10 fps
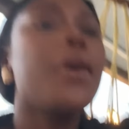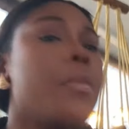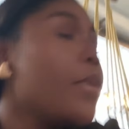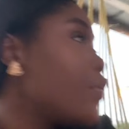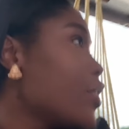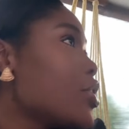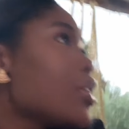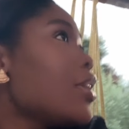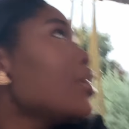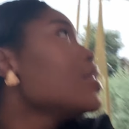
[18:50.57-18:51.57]
But for
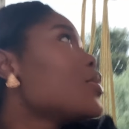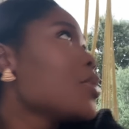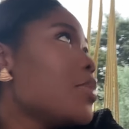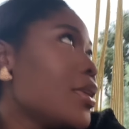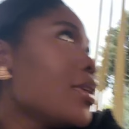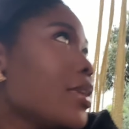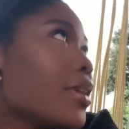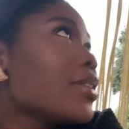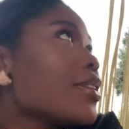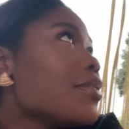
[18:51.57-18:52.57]
sure it will
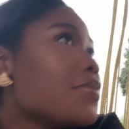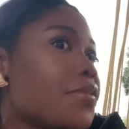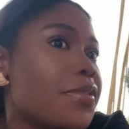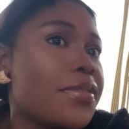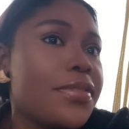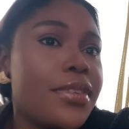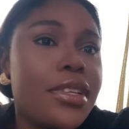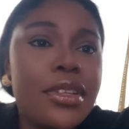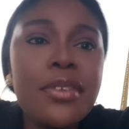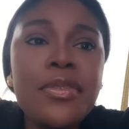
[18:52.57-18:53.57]
be a
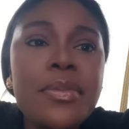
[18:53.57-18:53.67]
tough